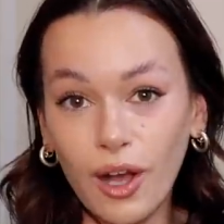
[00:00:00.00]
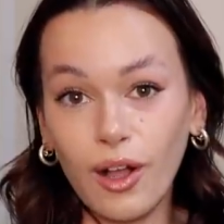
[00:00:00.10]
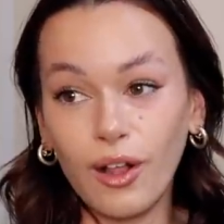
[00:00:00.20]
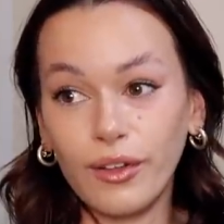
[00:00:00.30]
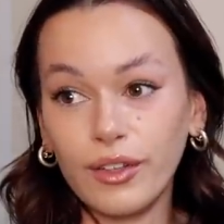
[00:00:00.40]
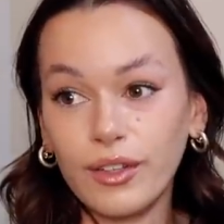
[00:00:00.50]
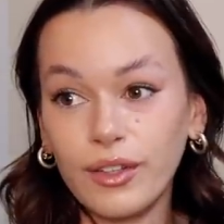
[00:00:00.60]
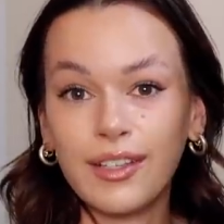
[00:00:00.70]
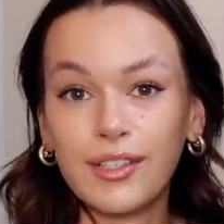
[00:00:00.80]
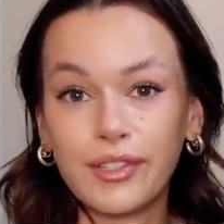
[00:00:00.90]
tall
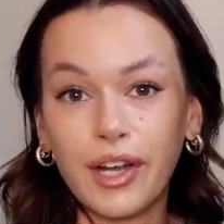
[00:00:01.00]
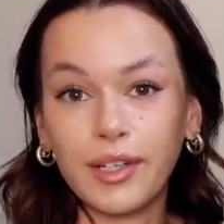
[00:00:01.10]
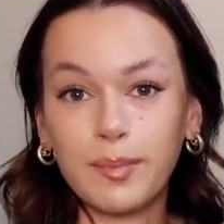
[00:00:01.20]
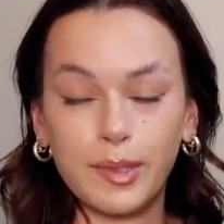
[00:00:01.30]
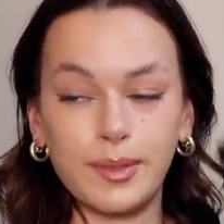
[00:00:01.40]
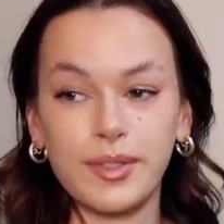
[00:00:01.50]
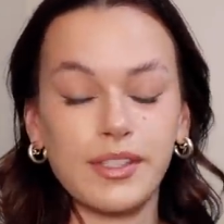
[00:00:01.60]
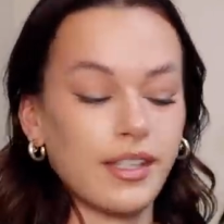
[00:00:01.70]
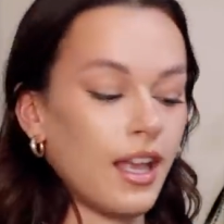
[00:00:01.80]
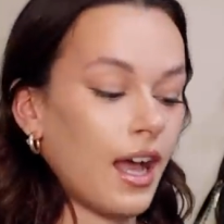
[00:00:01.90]
Zara
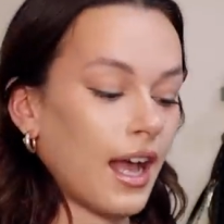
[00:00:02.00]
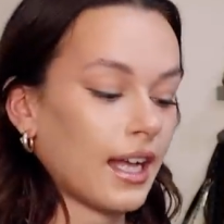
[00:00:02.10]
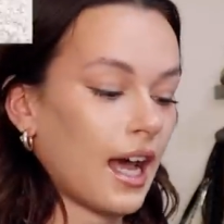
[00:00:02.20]
boots. I